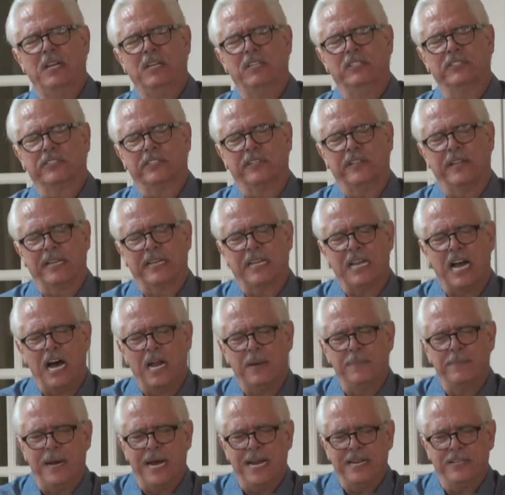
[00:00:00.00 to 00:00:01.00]
so that
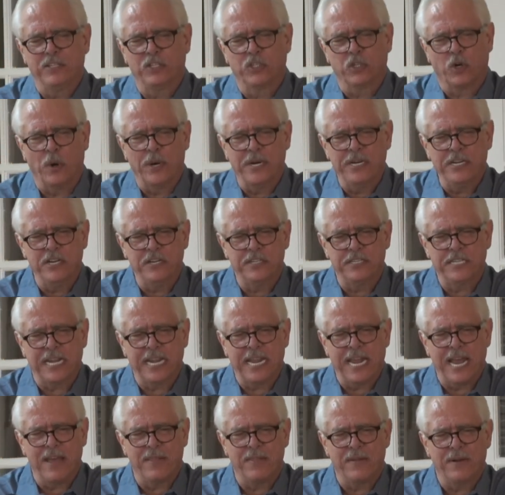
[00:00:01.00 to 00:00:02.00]
God might join you
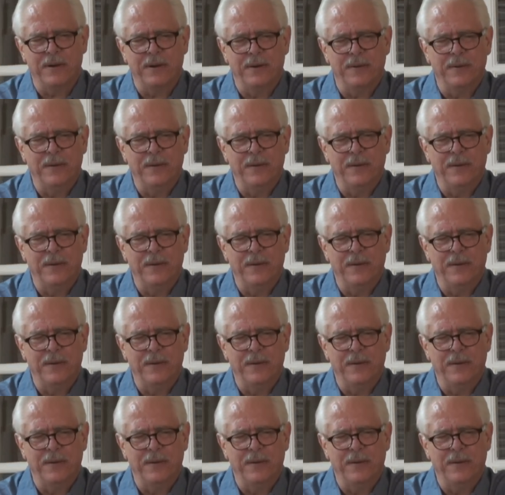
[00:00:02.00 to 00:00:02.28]
together,